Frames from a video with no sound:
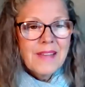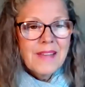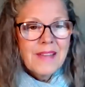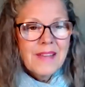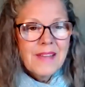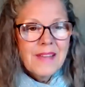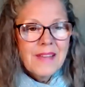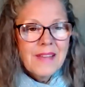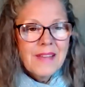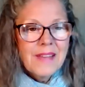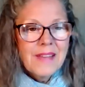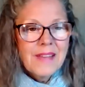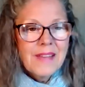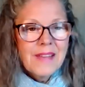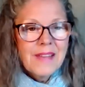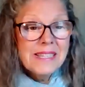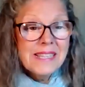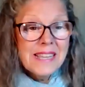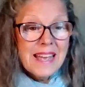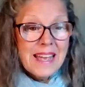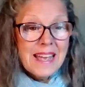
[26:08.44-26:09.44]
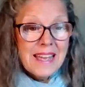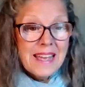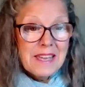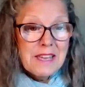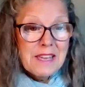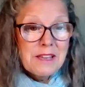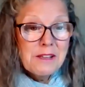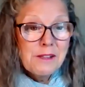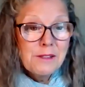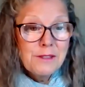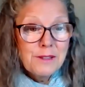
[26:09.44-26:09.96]
I'm a Louise Hay Heal
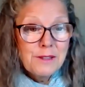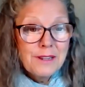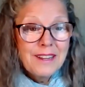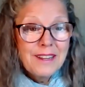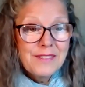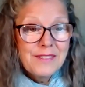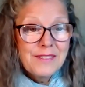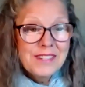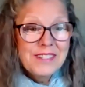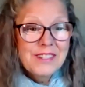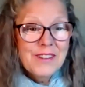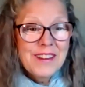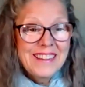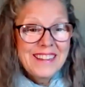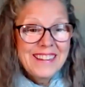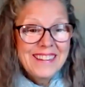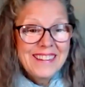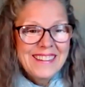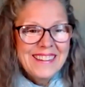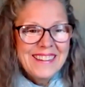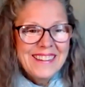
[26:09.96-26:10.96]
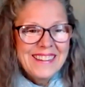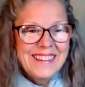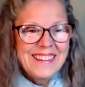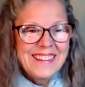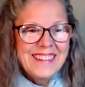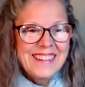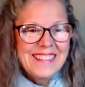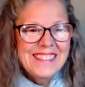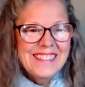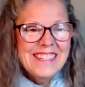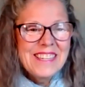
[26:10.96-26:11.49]
Your Life trainer,
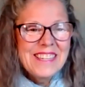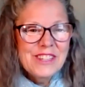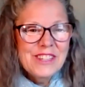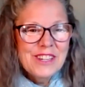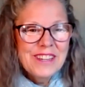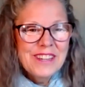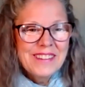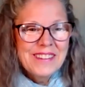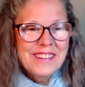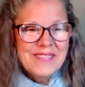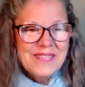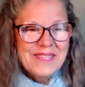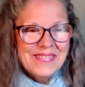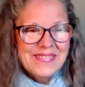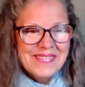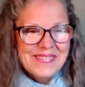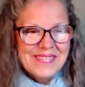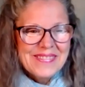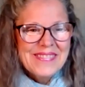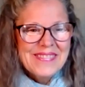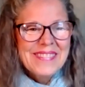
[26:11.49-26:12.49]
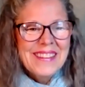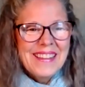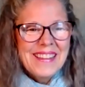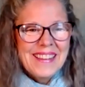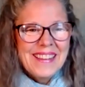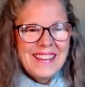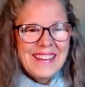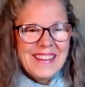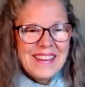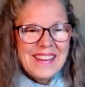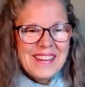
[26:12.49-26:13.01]
teacher.
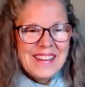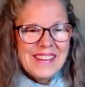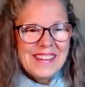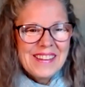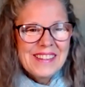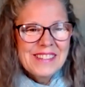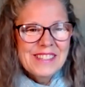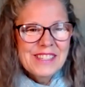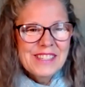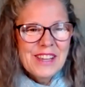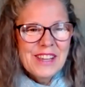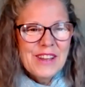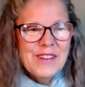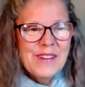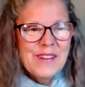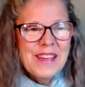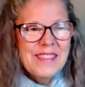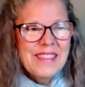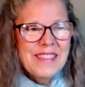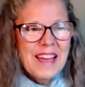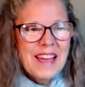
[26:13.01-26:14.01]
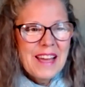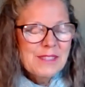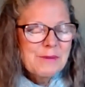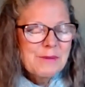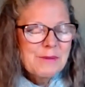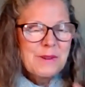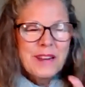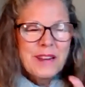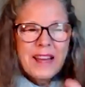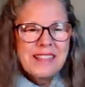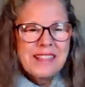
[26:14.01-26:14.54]
So it, that's
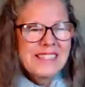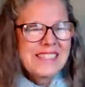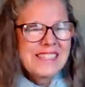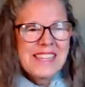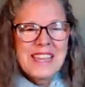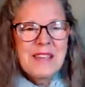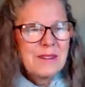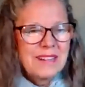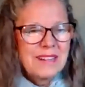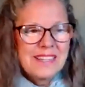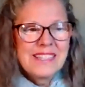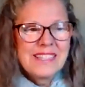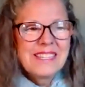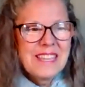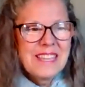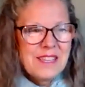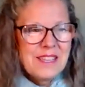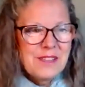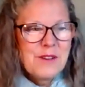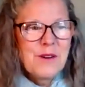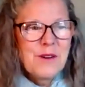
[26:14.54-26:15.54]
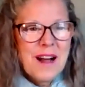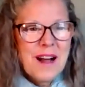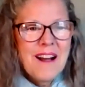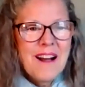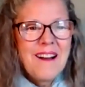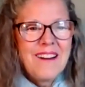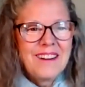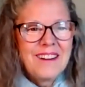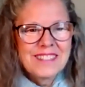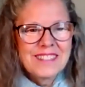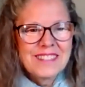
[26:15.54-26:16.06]
what I see when I see your
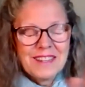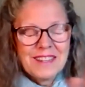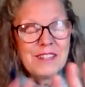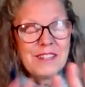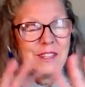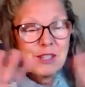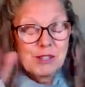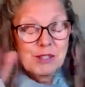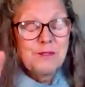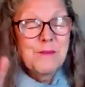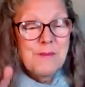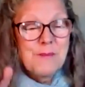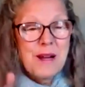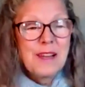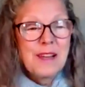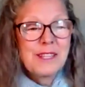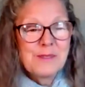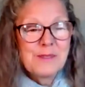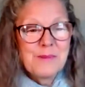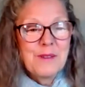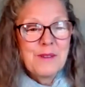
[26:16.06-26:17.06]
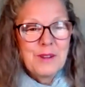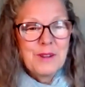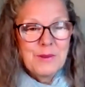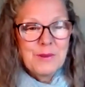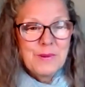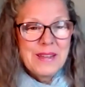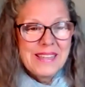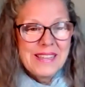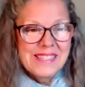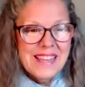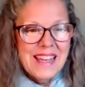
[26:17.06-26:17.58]
heart. It just reminds me of
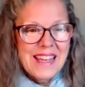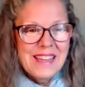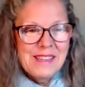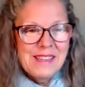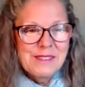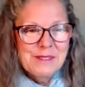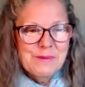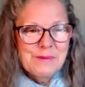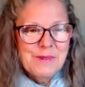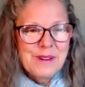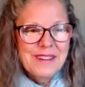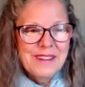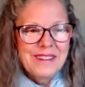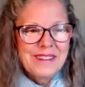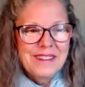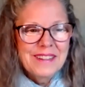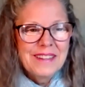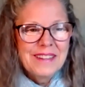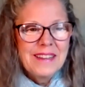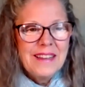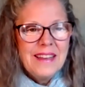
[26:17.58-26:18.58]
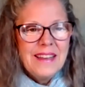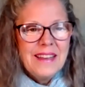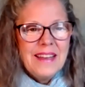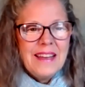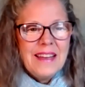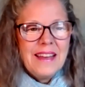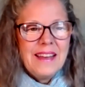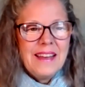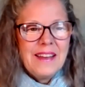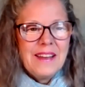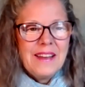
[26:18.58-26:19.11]
Louise Hay's work.
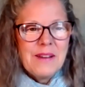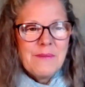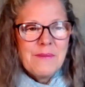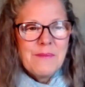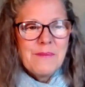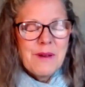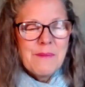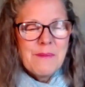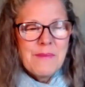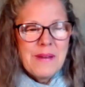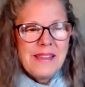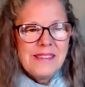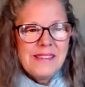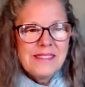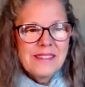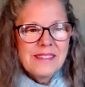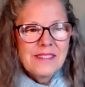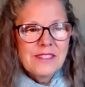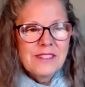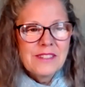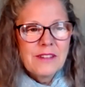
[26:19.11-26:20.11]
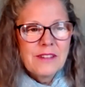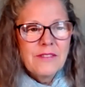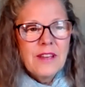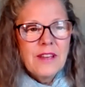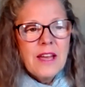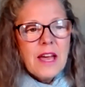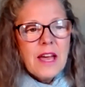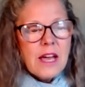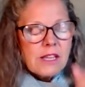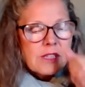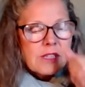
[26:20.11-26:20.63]
Amazing stuff.
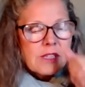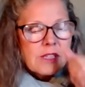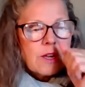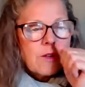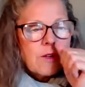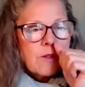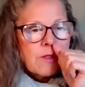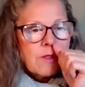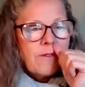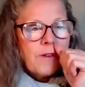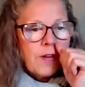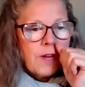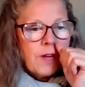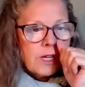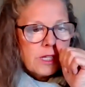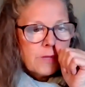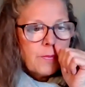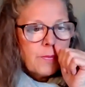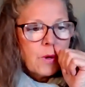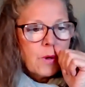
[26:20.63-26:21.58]
So yeah, the first